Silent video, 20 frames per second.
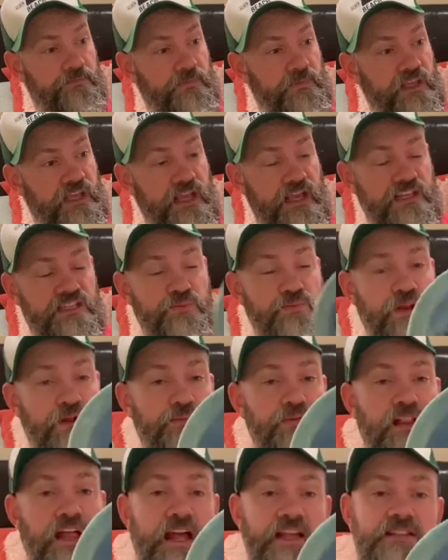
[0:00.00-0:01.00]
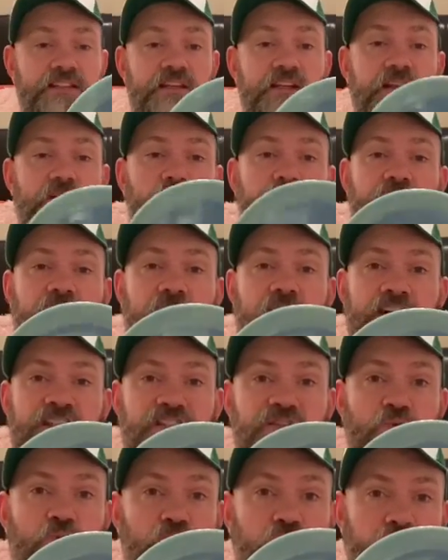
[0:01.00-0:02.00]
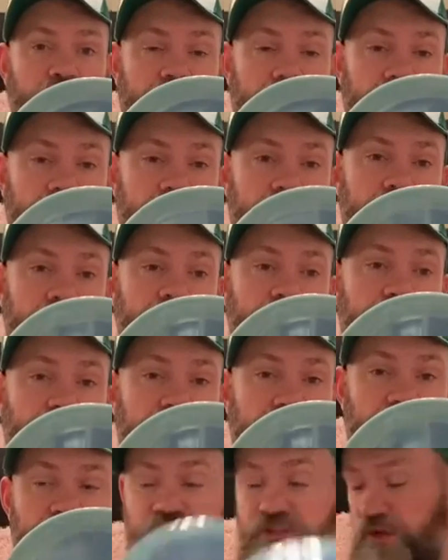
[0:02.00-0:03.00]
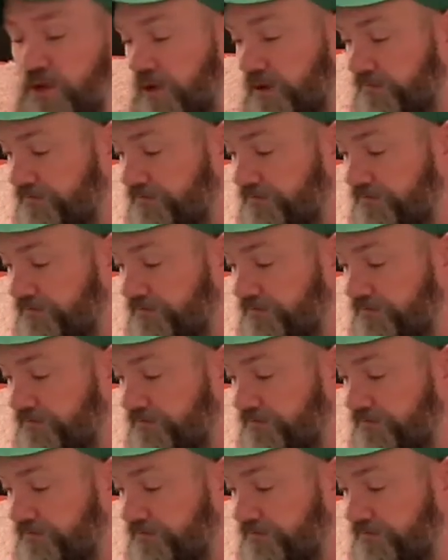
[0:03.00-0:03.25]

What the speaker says: ESP plastic with a nice swirly finish to it.